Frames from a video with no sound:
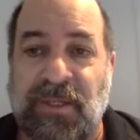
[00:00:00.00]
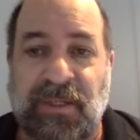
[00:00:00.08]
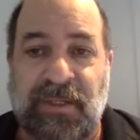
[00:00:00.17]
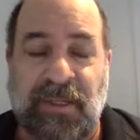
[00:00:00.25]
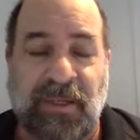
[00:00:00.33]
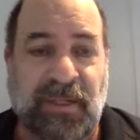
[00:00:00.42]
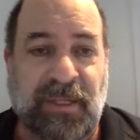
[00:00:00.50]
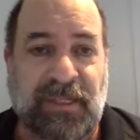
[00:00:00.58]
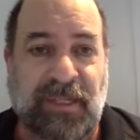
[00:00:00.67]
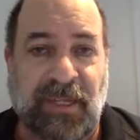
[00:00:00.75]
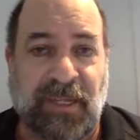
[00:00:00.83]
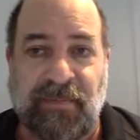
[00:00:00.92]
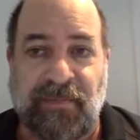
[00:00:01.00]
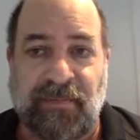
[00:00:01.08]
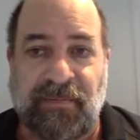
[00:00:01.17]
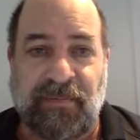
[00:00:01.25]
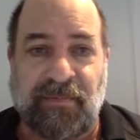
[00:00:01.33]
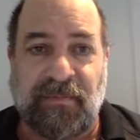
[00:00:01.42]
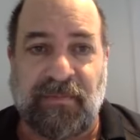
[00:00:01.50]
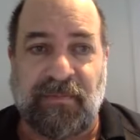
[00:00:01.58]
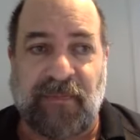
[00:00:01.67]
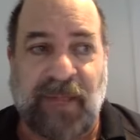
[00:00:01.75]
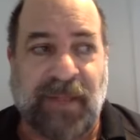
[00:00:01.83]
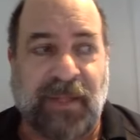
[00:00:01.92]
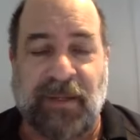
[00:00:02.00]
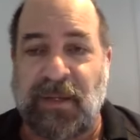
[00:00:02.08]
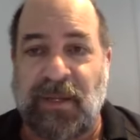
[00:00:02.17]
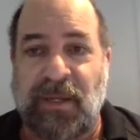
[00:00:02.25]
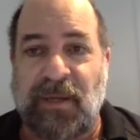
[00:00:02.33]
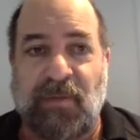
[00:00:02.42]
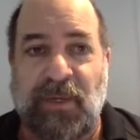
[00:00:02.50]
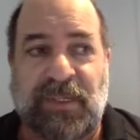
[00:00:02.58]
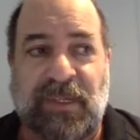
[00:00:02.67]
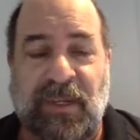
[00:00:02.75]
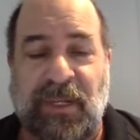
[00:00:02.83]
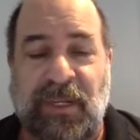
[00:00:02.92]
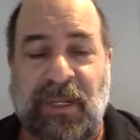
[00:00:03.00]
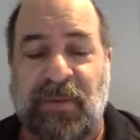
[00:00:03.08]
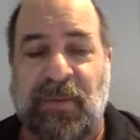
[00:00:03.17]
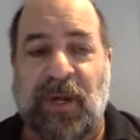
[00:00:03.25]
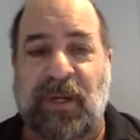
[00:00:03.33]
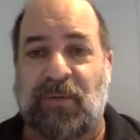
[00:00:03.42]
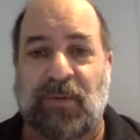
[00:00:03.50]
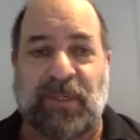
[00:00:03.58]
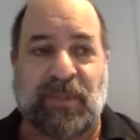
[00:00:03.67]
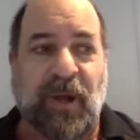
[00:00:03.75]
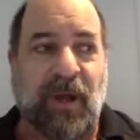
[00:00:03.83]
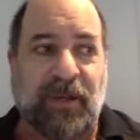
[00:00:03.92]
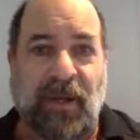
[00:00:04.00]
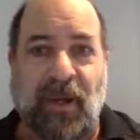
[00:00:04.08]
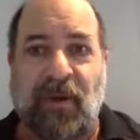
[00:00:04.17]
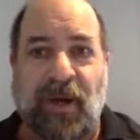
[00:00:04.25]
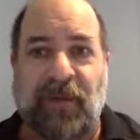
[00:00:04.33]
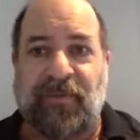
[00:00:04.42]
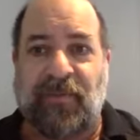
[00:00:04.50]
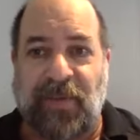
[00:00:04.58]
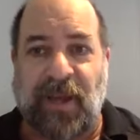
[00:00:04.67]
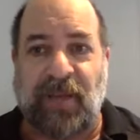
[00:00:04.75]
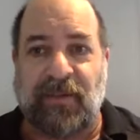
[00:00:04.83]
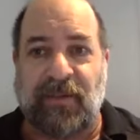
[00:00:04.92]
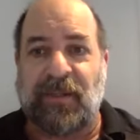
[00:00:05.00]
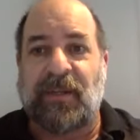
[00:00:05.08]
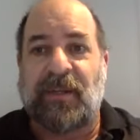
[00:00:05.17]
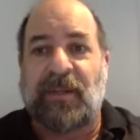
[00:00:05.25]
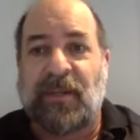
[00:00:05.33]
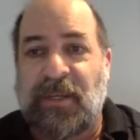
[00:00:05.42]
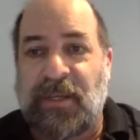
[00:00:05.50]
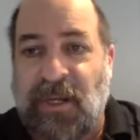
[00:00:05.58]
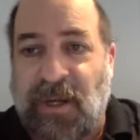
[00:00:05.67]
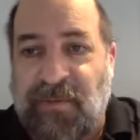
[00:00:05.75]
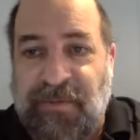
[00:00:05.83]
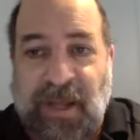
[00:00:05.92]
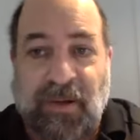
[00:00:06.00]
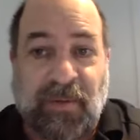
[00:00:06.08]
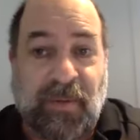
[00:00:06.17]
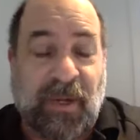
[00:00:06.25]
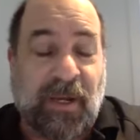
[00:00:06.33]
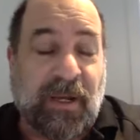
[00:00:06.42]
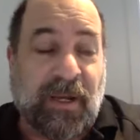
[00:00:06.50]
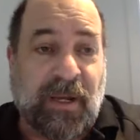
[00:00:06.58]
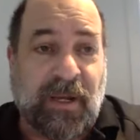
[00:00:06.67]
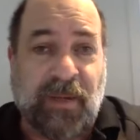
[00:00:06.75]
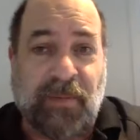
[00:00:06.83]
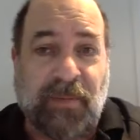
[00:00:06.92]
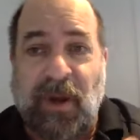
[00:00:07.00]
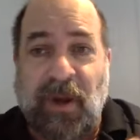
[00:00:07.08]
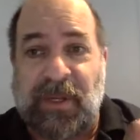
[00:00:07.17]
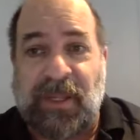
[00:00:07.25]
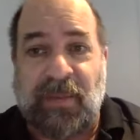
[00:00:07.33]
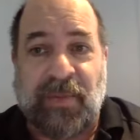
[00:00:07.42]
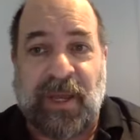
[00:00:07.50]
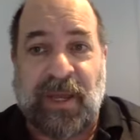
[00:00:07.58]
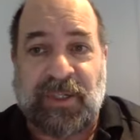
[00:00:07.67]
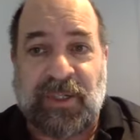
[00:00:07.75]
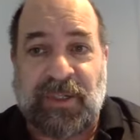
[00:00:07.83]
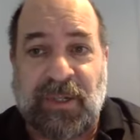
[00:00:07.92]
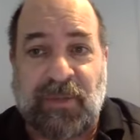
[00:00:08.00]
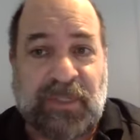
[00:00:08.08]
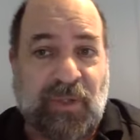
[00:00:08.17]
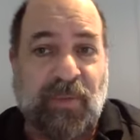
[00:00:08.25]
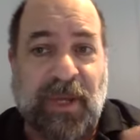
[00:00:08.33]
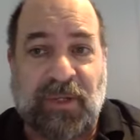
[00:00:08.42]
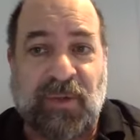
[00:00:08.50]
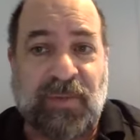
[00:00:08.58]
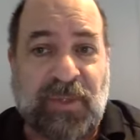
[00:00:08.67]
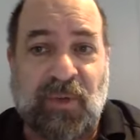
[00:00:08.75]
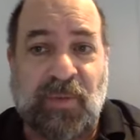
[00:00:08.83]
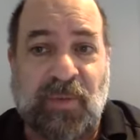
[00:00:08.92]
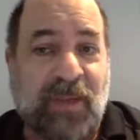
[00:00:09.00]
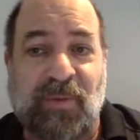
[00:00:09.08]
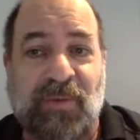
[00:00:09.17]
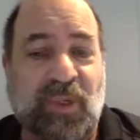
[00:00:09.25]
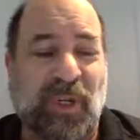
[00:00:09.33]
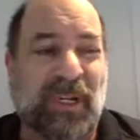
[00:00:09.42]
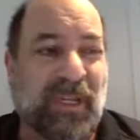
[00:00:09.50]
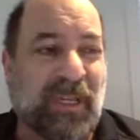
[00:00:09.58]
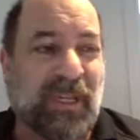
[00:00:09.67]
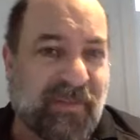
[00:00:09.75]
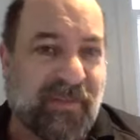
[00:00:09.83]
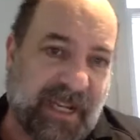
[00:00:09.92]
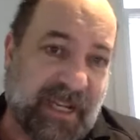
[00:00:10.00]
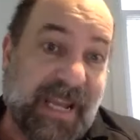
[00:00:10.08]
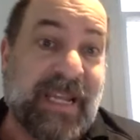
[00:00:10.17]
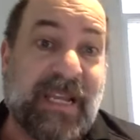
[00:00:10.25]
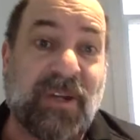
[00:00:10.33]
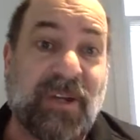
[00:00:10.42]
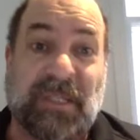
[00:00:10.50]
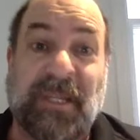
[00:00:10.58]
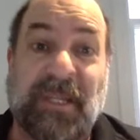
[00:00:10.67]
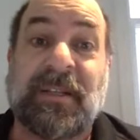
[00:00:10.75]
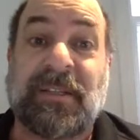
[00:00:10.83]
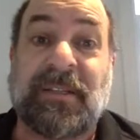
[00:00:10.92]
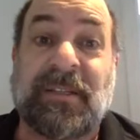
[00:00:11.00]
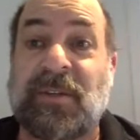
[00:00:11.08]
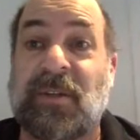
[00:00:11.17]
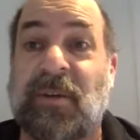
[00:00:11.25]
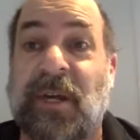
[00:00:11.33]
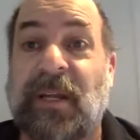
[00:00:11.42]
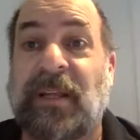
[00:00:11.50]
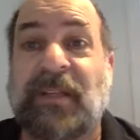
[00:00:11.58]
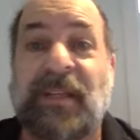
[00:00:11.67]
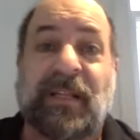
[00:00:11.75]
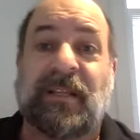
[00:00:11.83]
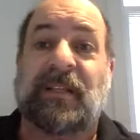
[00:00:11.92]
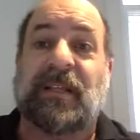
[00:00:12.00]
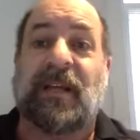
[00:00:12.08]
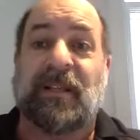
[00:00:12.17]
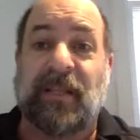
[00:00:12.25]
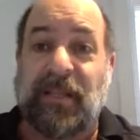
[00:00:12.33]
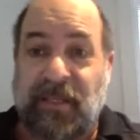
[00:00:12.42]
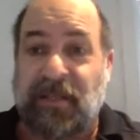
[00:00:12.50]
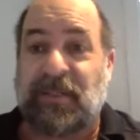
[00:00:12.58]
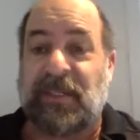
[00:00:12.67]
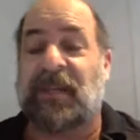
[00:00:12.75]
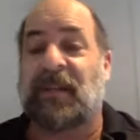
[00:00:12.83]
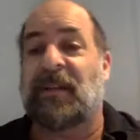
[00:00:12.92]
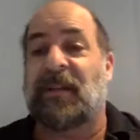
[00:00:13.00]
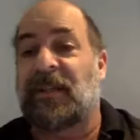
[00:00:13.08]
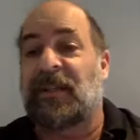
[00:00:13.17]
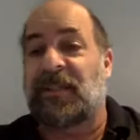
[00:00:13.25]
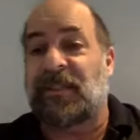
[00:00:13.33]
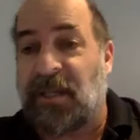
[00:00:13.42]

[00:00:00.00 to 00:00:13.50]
listing, and then when the bot will respond, oh, I found a property that matches with 2 bedrooms and 2 bathrooms. You're going to love it. Here's a link to it, and then they click that link and they're taken to the listing.